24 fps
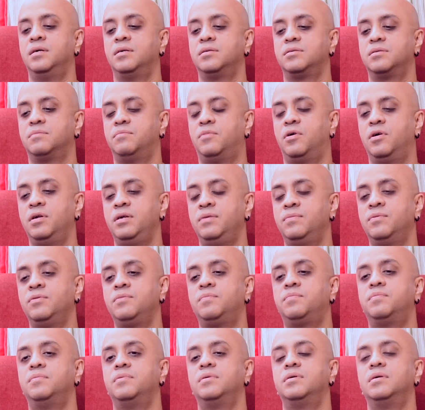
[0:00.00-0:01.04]
So
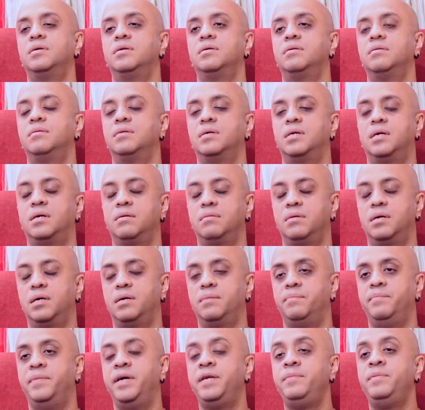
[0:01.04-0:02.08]
Bollywood
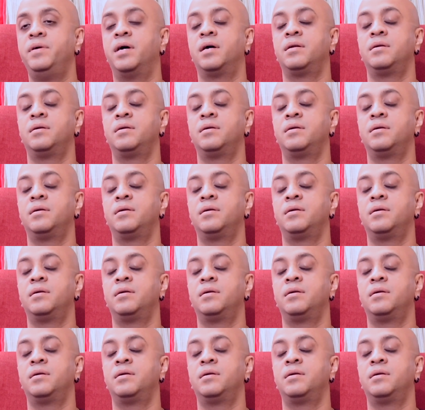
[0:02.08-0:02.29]
made me